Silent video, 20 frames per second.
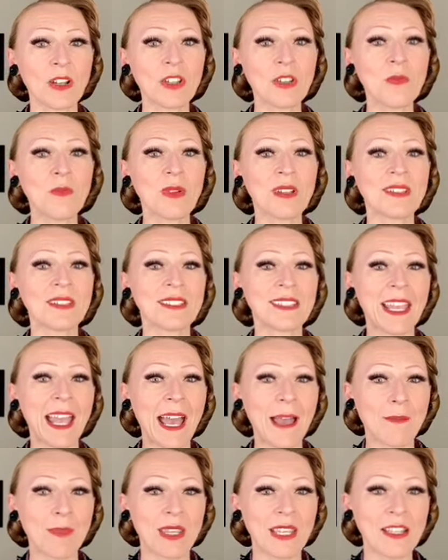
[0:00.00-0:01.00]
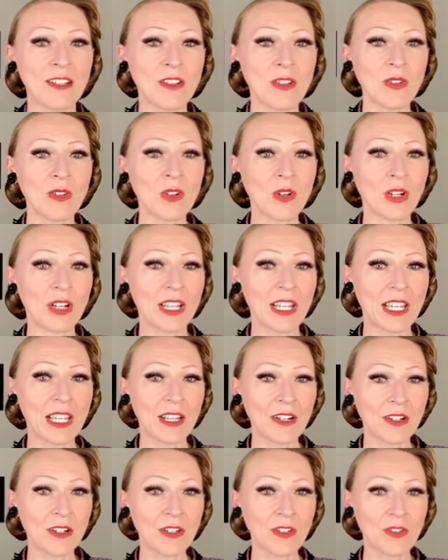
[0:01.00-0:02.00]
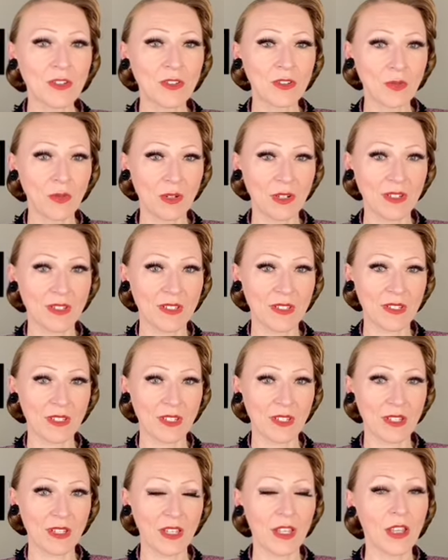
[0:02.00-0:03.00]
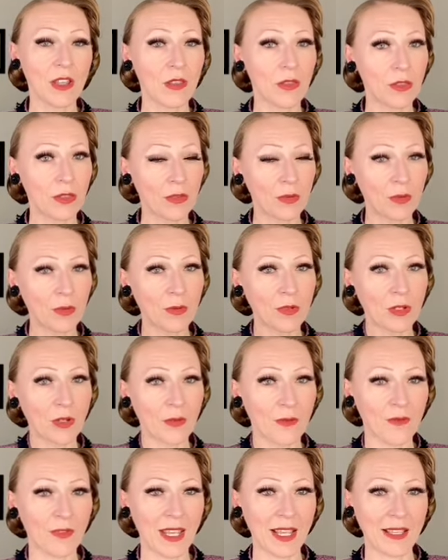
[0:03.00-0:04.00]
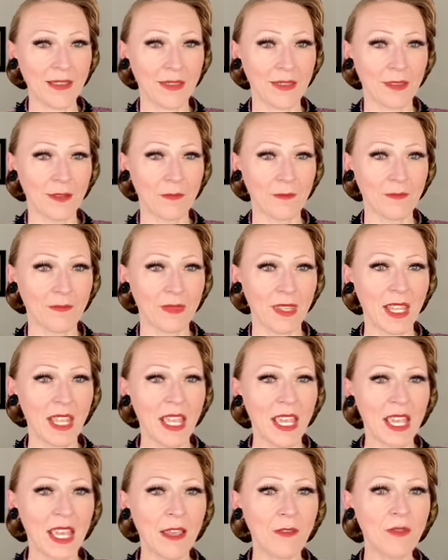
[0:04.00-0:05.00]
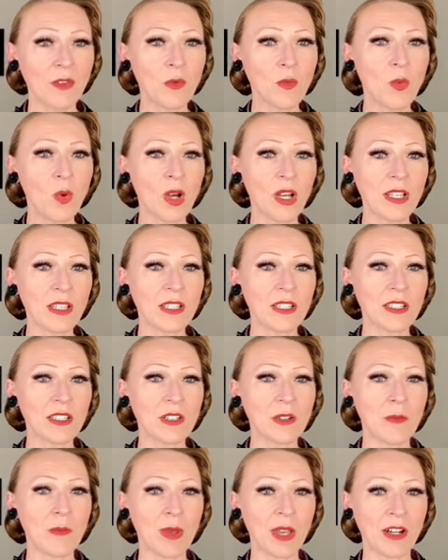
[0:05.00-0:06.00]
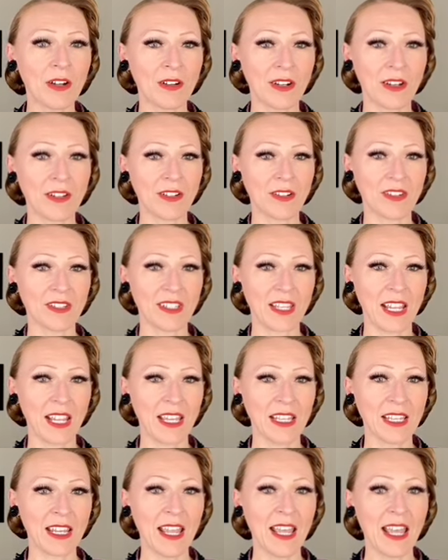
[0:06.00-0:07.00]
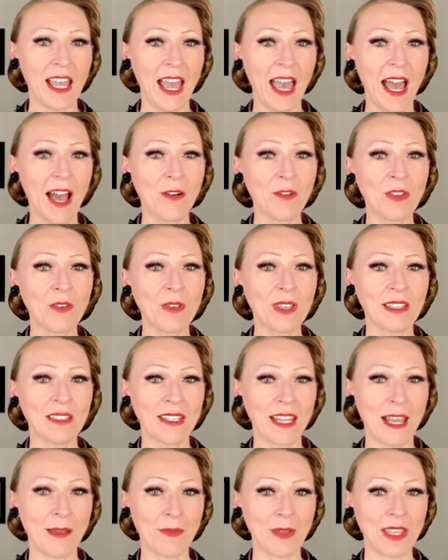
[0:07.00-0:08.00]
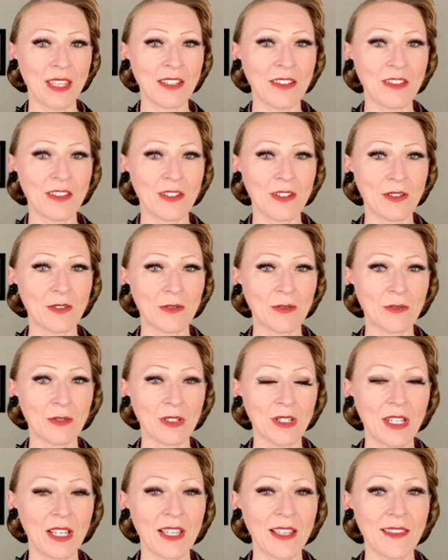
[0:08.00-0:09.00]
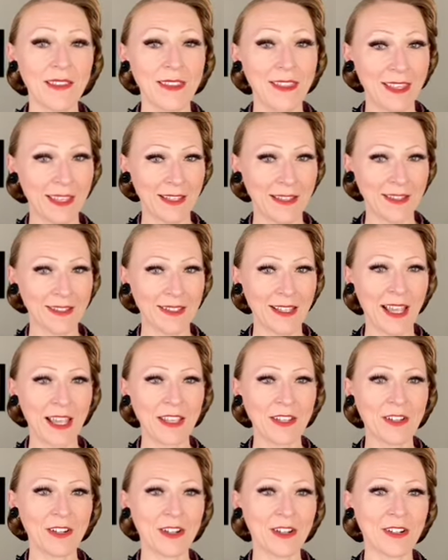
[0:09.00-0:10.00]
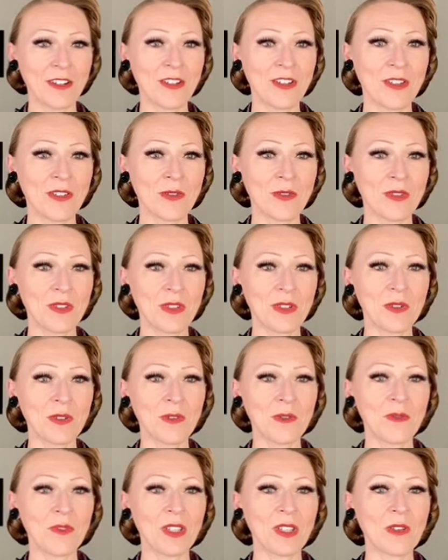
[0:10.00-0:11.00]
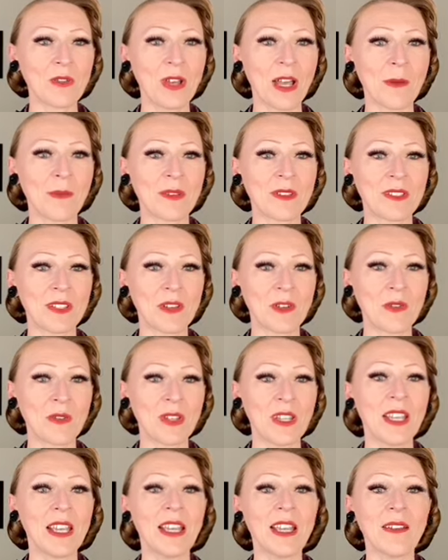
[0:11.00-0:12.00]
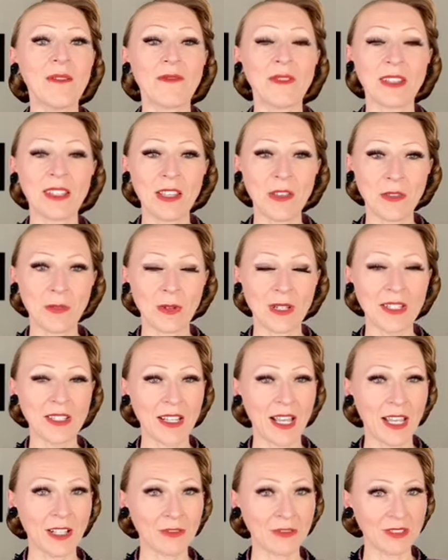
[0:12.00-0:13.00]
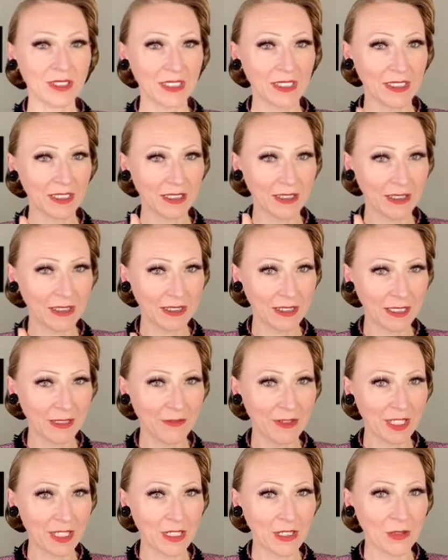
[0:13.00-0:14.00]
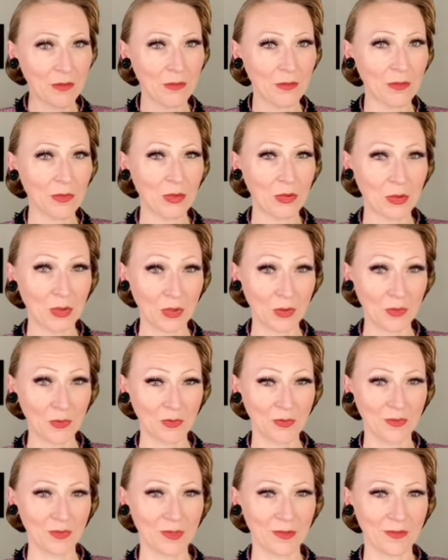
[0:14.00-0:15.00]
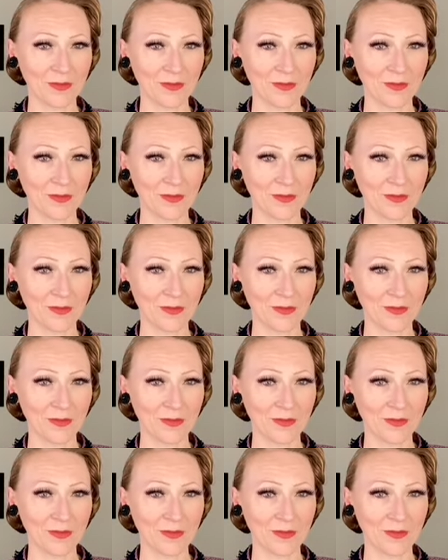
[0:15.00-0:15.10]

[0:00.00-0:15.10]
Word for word: you must tap into your inner source through your faith. If you want to better understand how you can tap into this, I encourage you to view episode fifty-three titled Living Proof,